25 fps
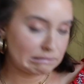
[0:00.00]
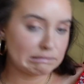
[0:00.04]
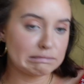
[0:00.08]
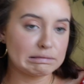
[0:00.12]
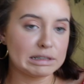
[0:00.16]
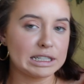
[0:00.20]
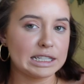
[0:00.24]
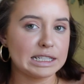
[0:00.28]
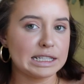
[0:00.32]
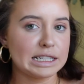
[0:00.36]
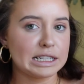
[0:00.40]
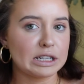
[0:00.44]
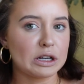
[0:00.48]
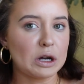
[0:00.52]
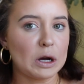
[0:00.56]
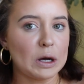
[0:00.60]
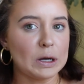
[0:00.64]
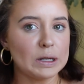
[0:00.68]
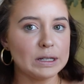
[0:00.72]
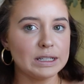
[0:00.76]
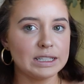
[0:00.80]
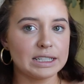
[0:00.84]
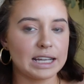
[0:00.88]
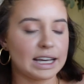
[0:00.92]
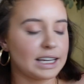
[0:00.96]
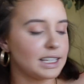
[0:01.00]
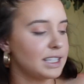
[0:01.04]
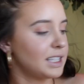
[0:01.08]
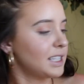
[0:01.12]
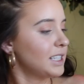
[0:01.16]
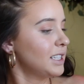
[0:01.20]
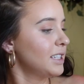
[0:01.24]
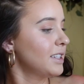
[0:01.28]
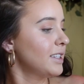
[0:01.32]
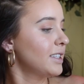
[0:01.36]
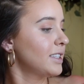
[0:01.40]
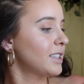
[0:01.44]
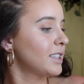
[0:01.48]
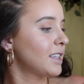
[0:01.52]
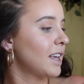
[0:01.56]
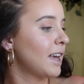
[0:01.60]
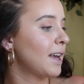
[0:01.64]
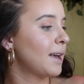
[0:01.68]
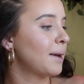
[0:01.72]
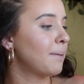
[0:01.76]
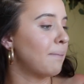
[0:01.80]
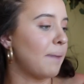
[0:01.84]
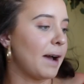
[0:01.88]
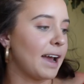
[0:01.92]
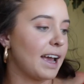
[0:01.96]
what is it called, Essence?
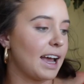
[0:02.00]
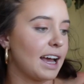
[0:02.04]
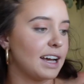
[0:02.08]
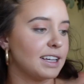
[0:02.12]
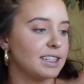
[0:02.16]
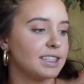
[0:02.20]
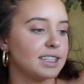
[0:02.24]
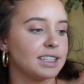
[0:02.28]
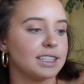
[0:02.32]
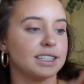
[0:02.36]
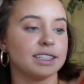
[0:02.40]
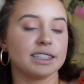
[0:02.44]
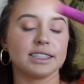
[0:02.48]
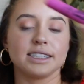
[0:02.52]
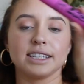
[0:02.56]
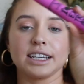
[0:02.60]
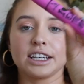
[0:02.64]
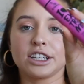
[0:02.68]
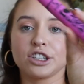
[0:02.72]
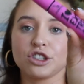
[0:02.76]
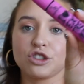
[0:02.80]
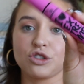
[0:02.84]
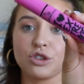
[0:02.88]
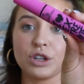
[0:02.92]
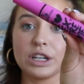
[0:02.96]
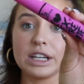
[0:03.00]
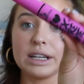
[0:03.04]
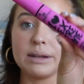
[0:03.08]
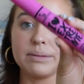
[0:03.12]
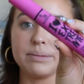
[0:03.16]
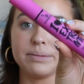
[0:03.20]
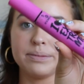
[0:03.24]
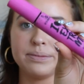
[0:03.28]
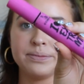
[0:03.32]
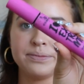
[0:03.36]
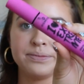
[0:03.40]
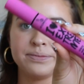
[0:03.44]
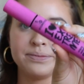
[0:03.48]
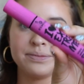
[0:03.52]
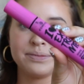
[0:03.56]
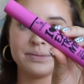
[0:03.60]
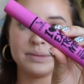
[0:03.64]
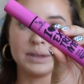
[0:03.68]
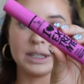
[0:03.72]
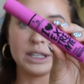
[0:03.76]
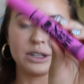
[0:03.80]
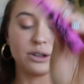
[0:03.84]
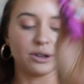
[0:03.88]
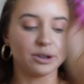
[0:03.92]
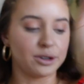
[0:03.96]
My Essence Extreme
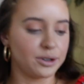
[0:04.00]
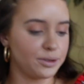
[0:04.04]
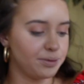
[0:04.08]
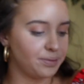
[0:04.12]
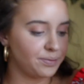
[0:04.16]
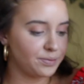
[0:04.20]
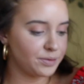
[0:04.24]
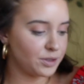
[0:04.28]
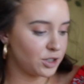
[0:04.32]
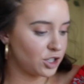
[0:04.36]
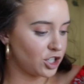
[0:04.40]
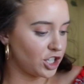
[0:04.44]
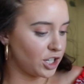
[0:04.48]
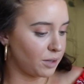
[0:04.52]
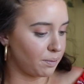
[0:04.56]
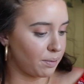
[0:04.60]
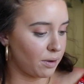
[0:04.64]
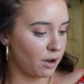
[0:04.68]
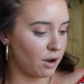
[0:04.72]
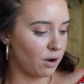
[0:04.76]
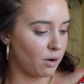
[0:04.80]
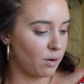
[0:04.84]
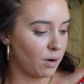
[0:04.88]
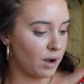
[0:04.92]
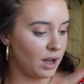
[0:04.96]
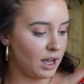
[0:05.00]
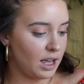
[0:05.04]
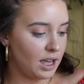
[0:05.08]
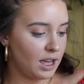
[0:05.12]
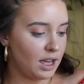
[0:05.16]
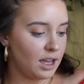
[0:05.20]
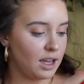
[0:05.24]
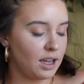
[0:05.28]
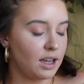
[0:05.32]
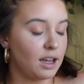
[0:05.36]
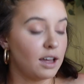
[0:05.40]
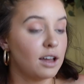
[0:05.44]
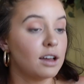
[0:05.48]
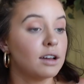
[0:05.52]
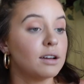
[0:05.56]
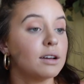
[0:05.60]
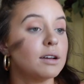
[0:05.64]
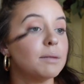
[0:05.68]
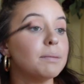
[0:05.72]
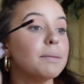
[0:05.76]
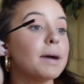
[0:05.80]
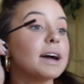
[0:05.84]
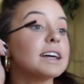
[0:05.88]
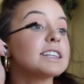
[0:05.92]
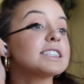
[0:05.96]
little cheapo
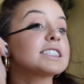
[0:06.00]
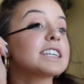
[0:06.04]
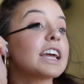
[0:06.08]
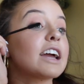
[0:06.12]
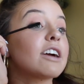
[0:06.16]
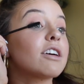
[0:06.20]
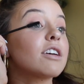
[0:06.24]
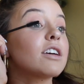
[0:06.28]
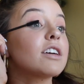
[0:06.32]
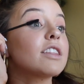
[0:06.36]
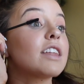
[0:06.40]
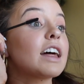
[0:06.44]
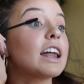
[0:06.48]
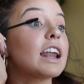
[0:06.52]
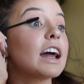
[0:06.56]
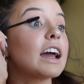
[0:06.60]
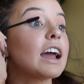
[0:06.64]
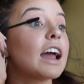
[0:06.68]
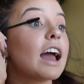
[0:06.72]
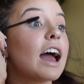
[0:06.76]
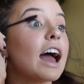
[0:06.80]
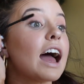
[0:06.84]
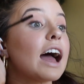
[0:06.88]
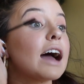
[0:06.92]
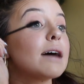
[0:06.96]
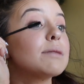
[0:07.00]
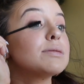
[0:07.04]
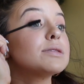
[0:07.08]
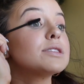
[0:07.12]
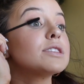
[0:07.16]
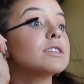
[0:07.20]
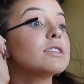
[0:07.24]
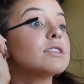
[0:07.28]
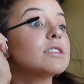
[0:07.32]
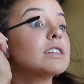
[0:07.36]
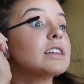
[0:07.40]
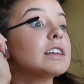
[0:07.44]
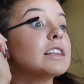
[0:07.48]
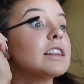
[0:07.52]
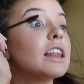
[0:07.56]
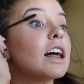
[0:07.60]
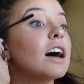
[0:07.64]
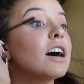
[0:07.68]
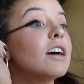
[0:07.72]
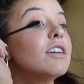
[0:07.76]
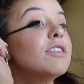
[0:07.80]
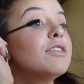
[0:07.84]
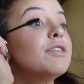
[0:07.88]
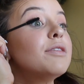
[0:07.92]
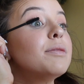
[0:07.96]
mascara that I absolutely
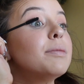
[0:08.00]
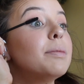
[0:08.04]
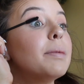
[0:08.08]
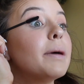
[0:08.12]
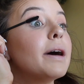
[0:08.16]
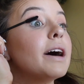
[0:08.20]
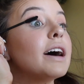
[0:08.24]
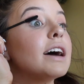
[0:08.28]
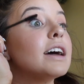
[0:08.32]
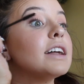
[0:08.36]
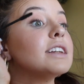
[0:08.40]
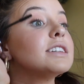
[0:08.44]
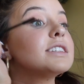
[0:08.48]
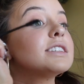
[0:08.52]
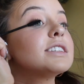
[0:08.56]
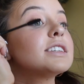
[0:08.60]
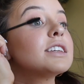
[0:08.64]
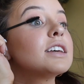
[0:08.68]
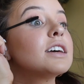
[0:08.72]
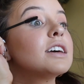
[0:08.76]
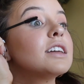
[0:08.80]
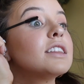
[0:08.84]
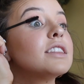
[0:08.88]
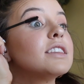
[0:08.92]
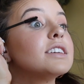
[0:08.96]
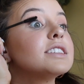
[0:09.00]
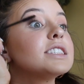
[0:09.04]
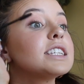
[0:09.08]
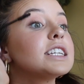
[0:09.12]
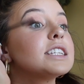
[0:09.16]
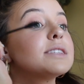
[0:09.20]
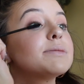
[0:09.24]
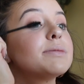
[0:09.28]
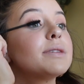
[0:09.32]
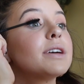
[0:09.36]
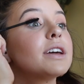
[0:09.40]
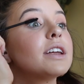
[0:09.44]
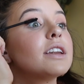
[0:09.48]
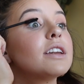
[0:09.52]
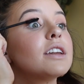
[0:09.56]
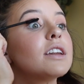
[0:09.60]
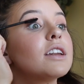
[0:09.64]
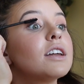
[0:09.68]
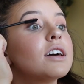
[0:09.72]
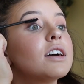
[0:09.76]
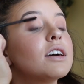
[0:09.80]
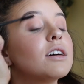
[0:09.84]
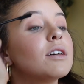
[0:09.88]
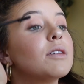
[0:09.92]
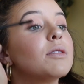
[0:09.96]
love, but this has
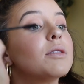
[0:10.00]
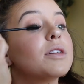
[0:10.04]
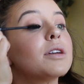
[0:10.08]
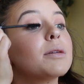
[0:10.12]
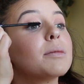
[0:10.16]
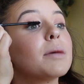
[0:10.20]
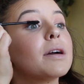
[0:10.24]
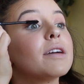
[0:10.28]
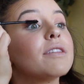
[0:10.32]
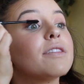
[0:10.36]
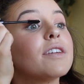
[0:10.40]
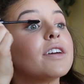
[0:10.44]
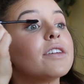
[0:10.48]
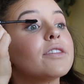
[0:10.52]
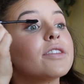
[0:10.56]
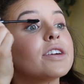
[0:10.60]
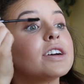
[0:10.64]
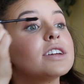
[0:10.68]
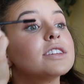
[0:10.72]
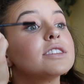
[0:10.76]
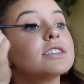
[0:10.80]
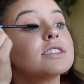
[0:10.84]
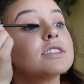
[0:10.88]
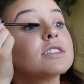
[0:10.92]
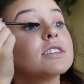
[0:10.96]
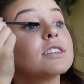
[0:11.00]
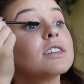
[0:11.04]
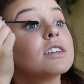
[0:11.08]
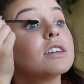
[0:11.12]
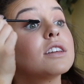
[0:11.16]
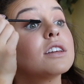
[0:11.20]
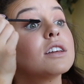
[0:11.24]
been one of my favorites.